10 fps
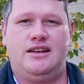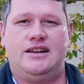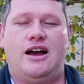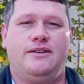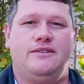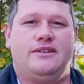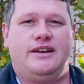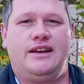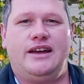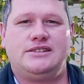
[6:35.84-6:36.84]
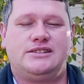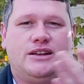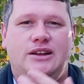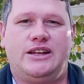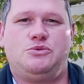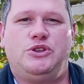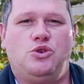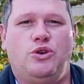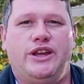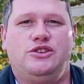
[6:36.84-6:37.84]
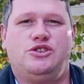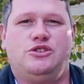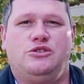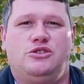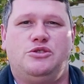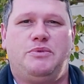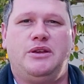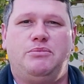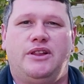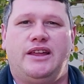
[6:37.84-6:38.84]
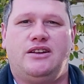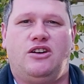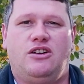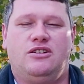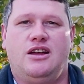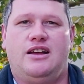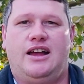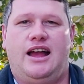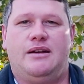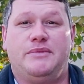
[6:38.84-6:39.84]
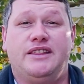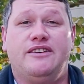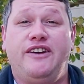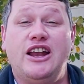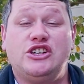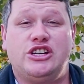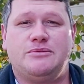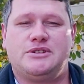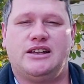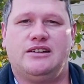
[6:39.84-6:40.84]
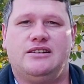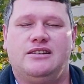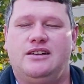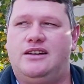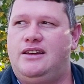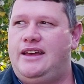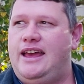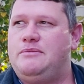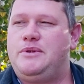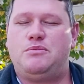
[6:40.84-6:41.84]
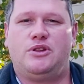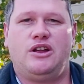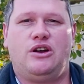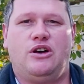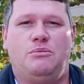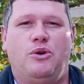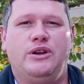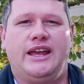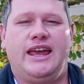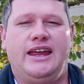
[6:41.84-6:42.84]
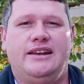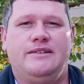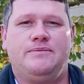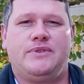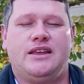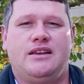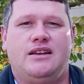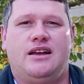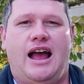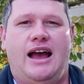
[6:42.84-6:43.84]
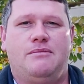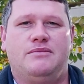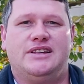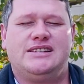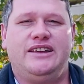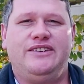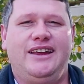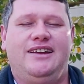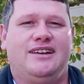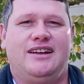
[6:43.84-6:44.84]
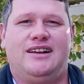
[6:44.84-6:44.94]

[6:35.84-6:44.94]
Now, as we're talking to people that are in the fellowships and people that are born again this evening,